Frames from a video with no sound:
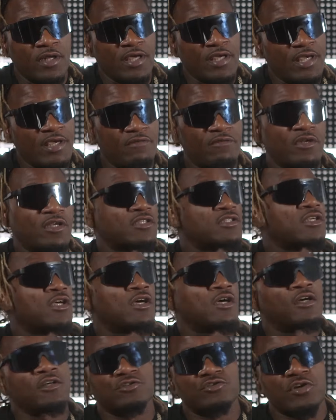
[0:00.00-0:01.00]
they giving us a
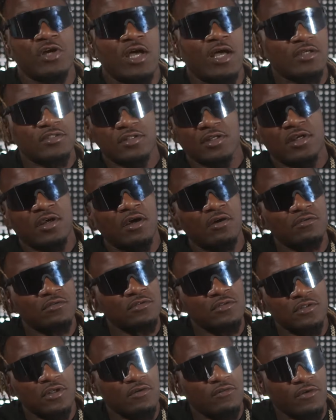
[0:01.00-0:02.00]
hundred
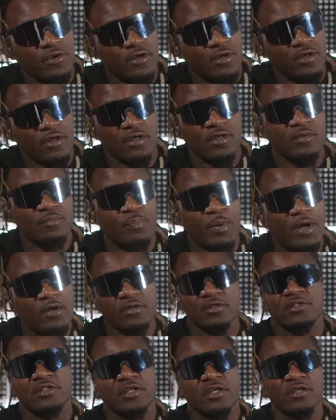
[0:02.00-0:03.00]
oxycodons over here and
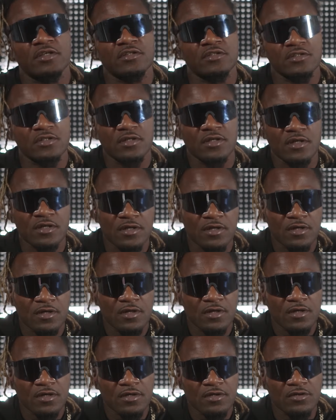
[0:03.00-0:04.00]
Percocets.
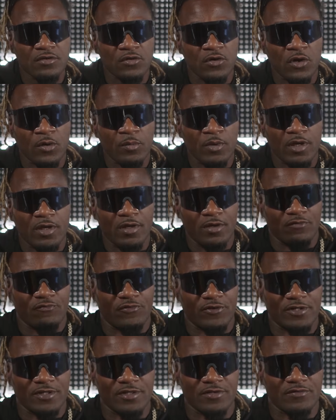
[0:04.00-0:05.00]
You know what I mean
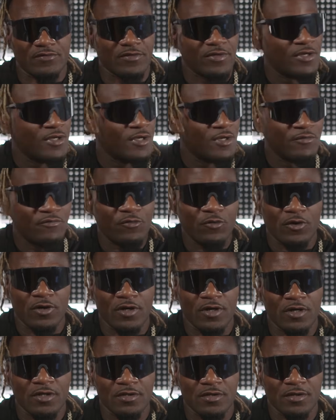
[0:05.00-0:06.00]
for the
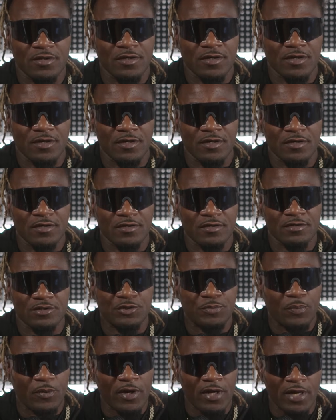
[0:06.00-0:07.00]
for a, a, a
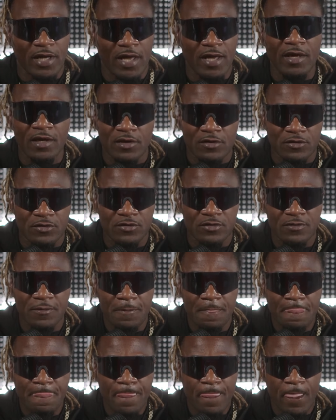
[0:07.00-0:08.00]
spring ankle.
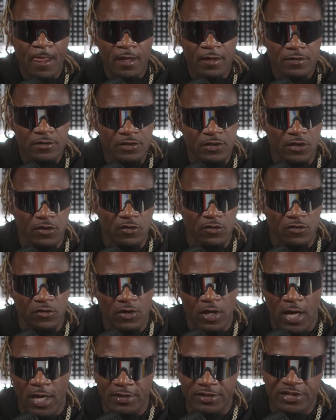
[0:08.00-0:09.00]
So
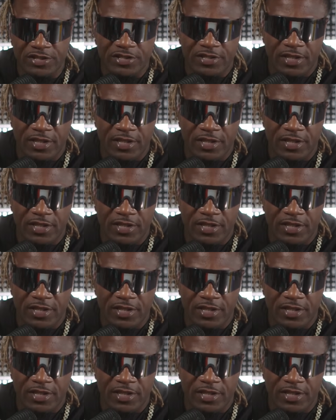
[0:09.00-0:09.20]
I just